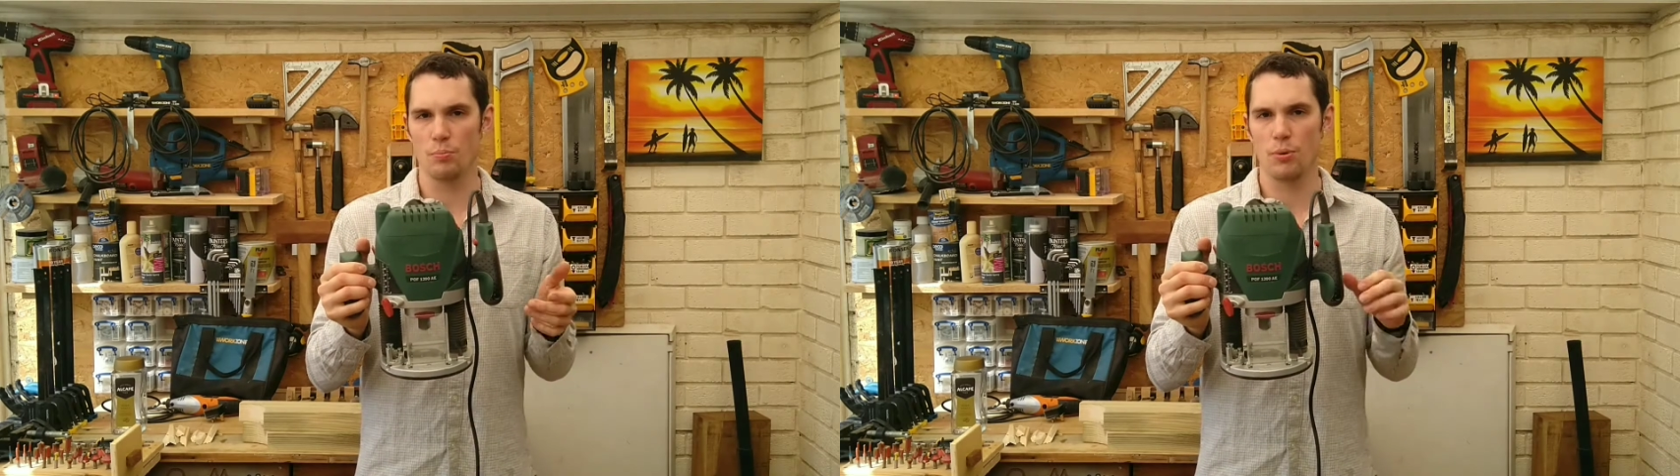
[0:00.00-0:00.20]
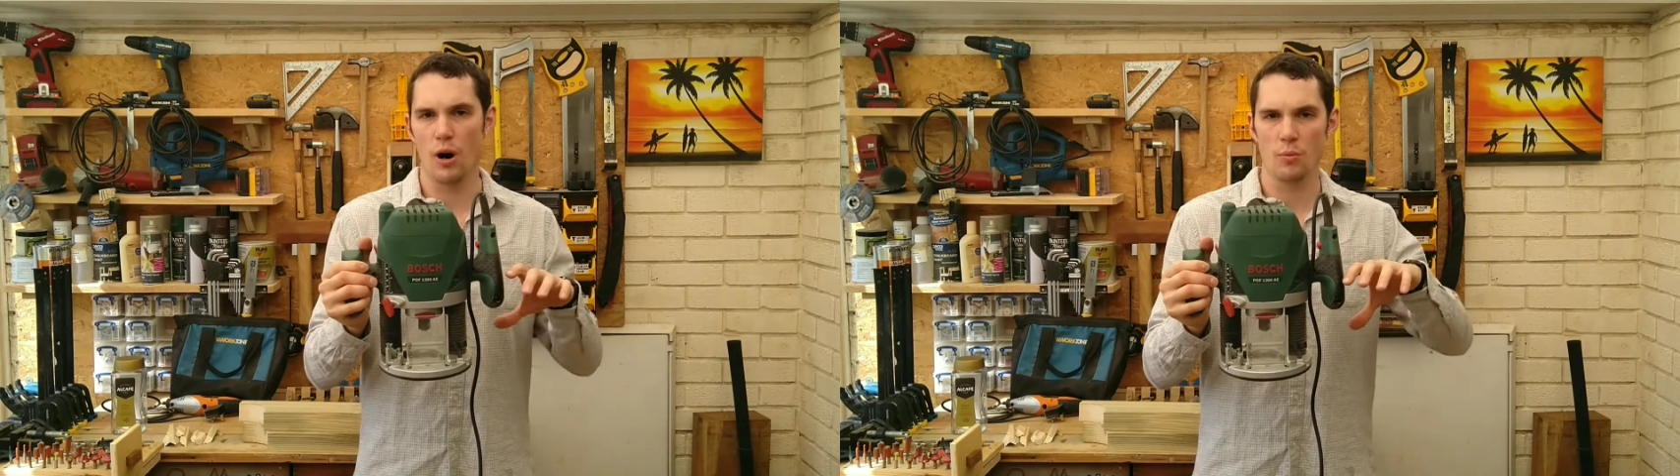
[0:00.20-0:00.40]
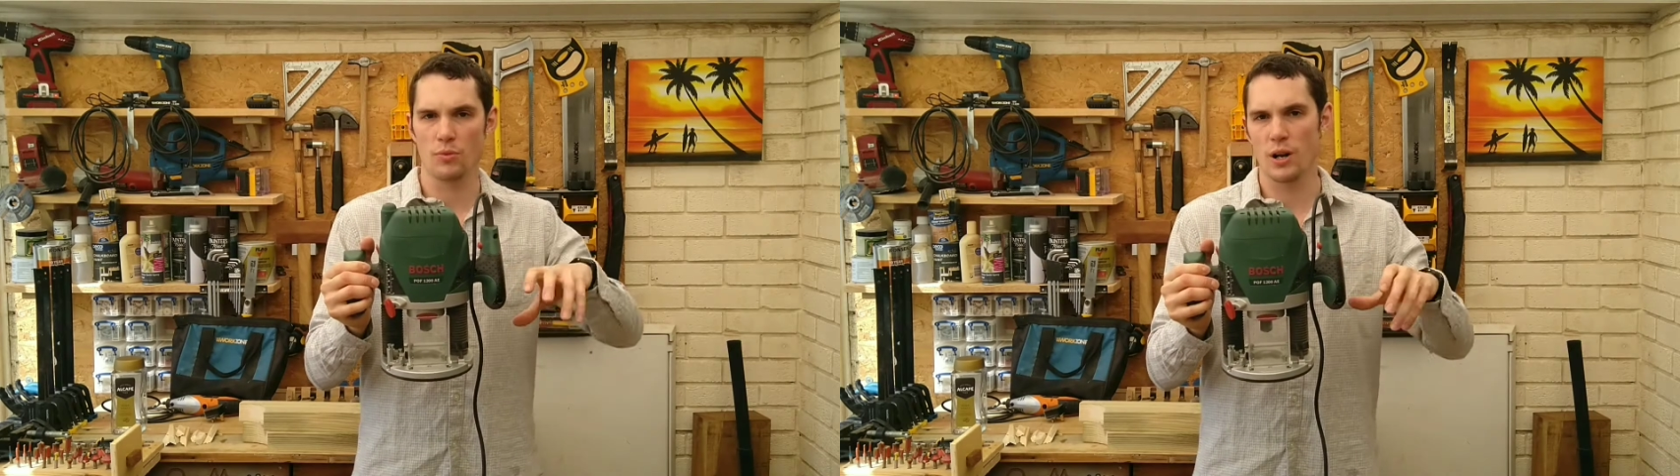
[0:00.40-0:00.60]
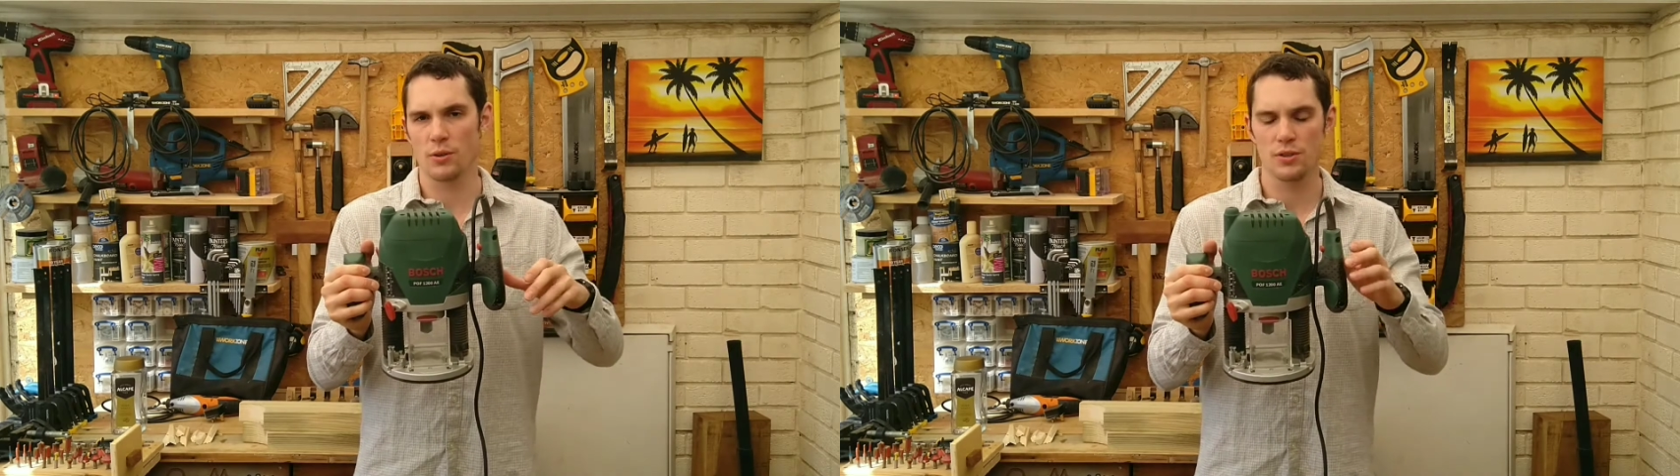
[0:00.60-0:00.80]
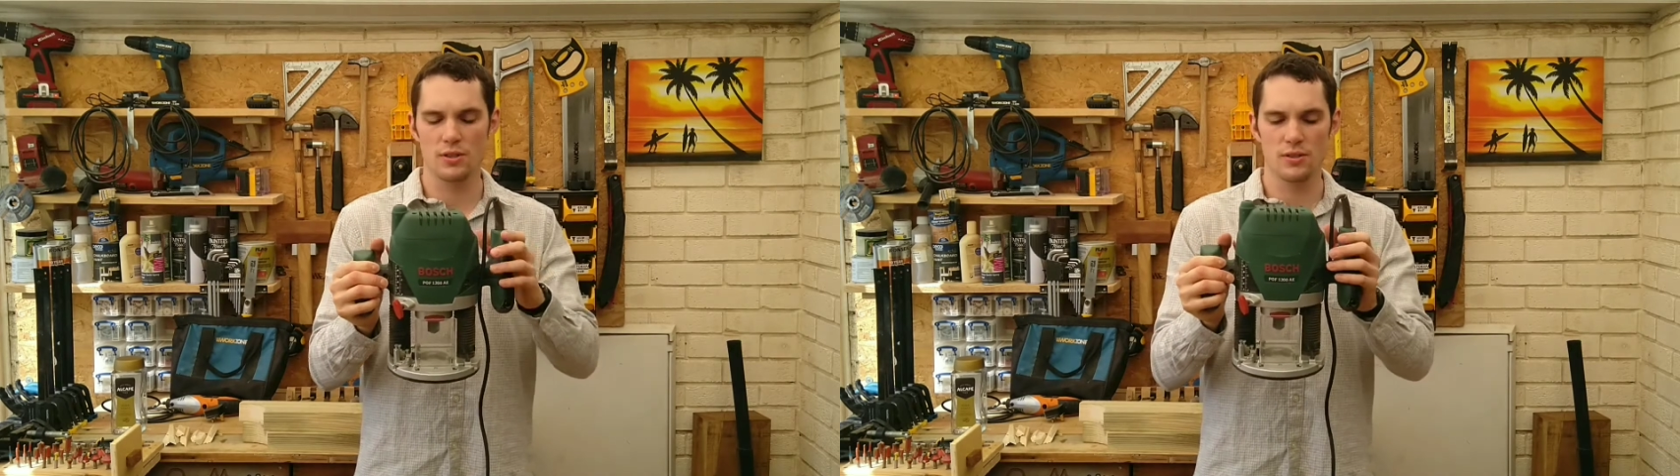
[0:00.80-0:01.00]
palm
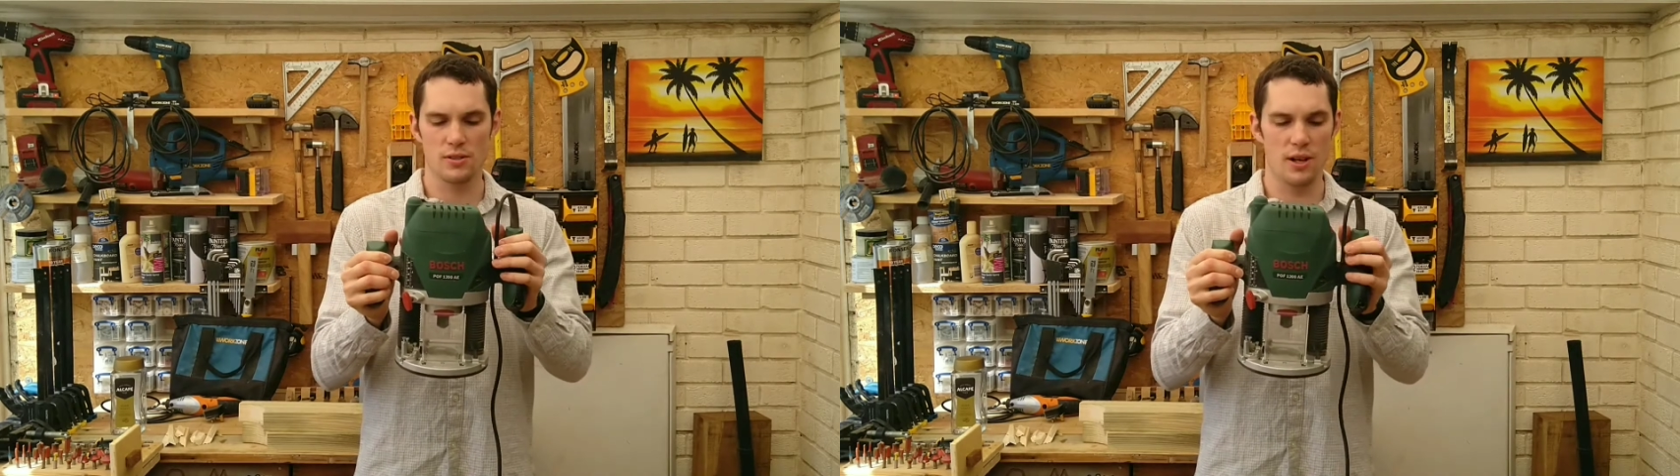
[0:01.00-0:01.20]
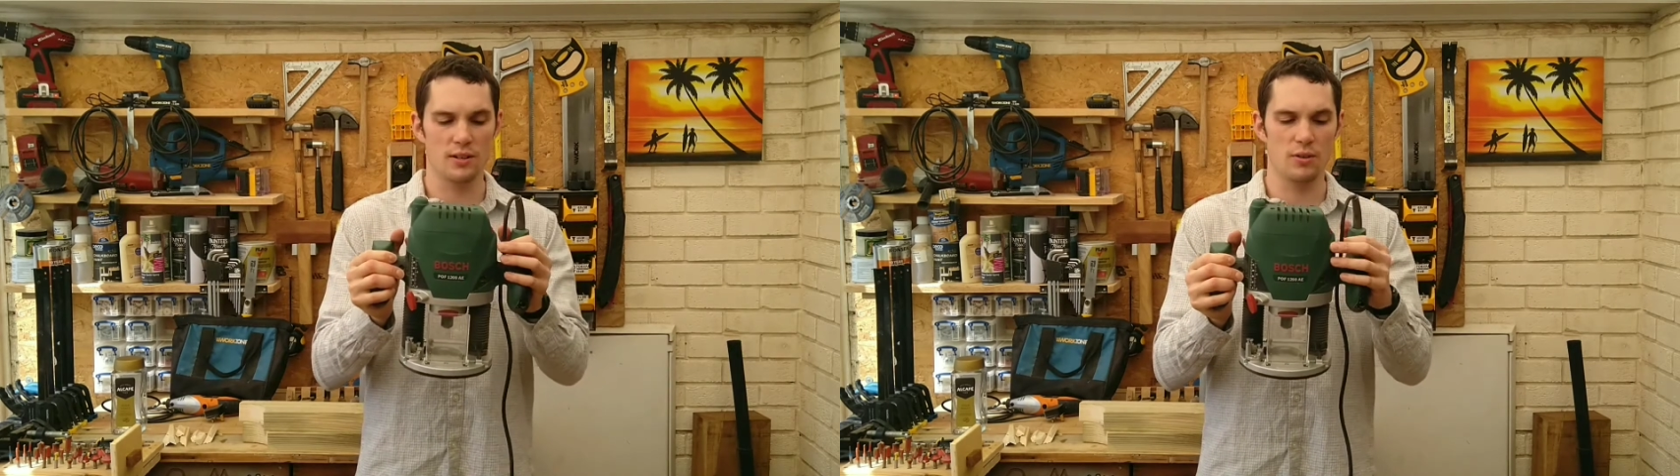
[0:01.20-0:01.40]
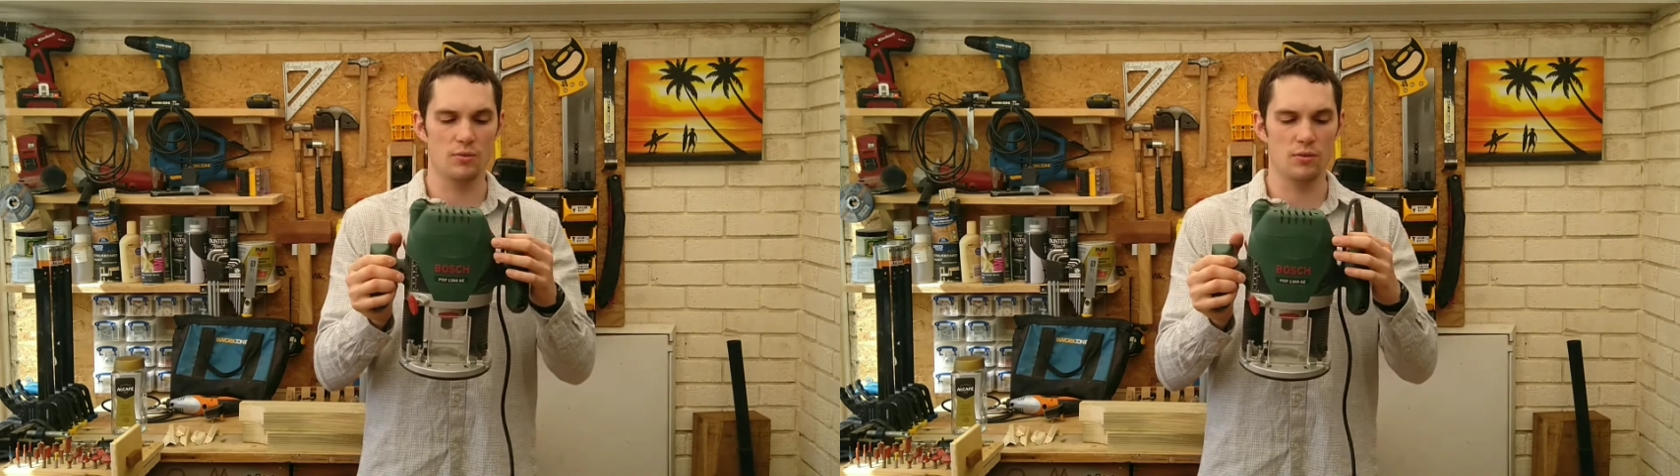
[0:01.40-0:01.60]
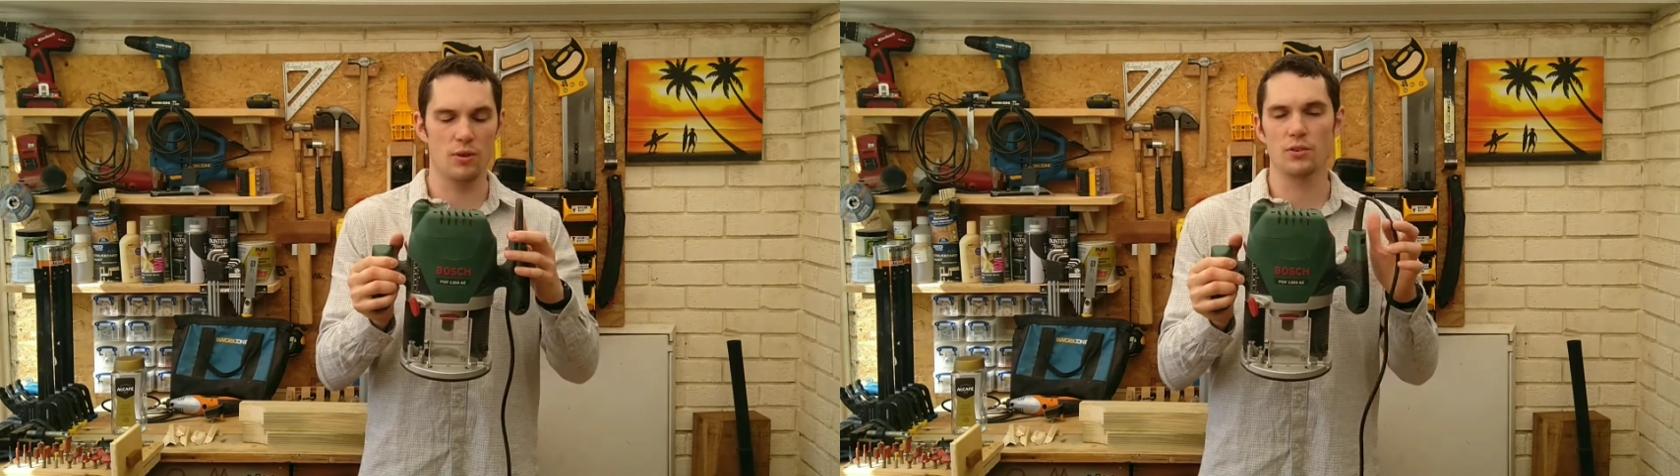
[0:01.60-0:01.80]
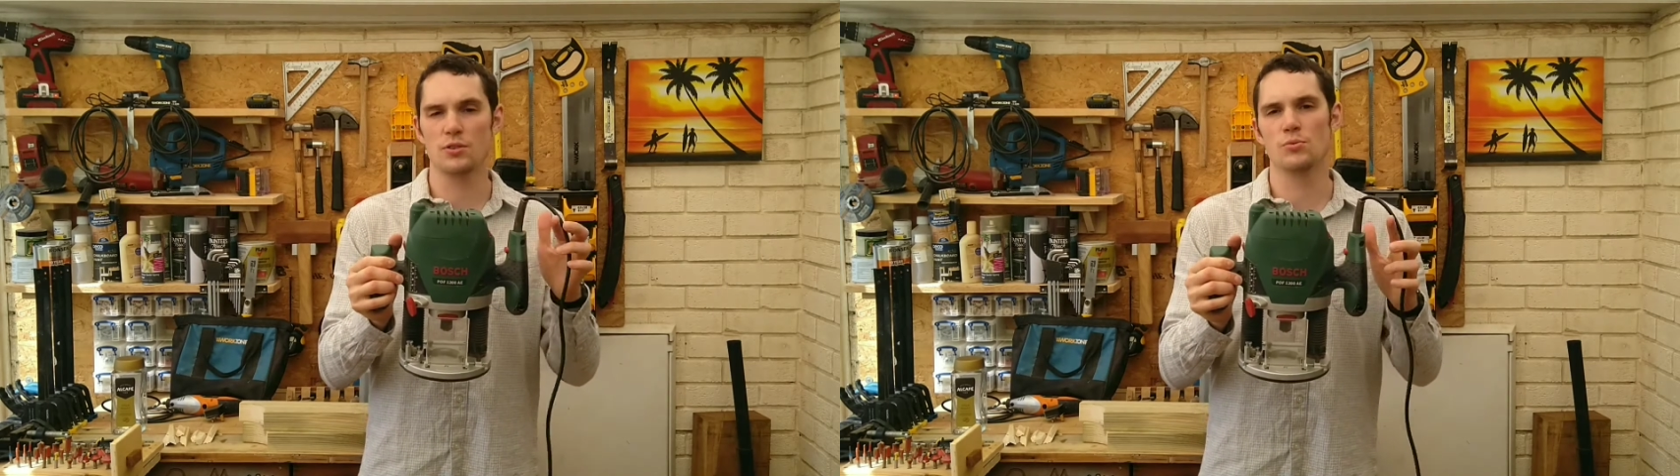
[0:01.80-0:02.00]
routers, handout
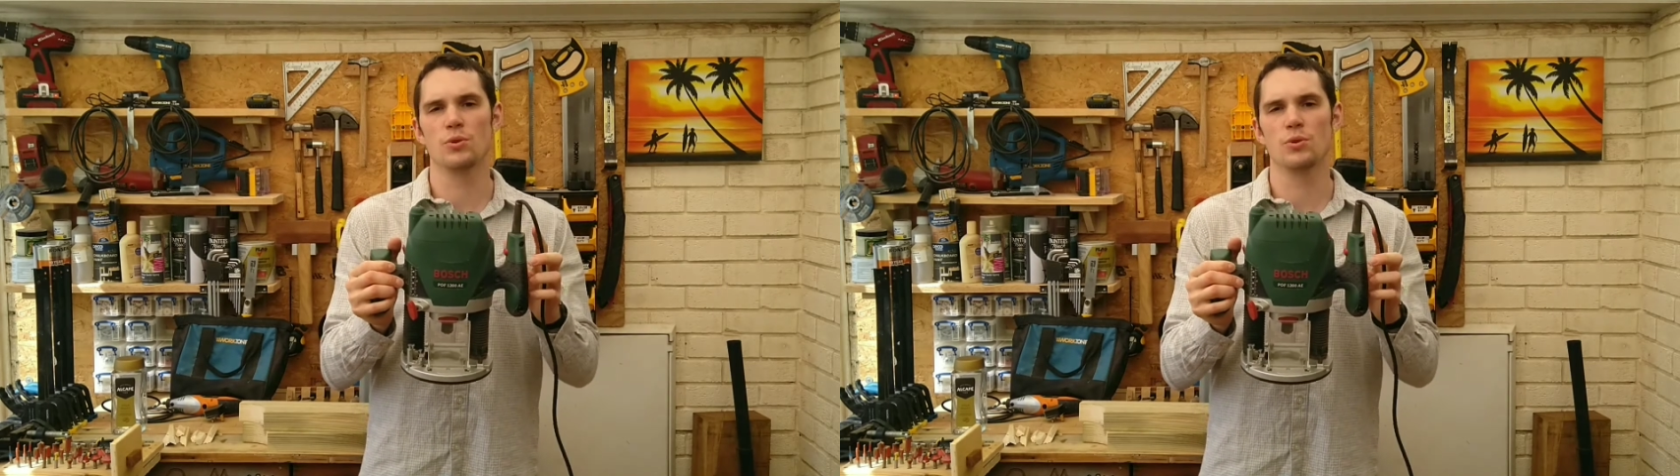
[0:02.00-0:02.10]
routers.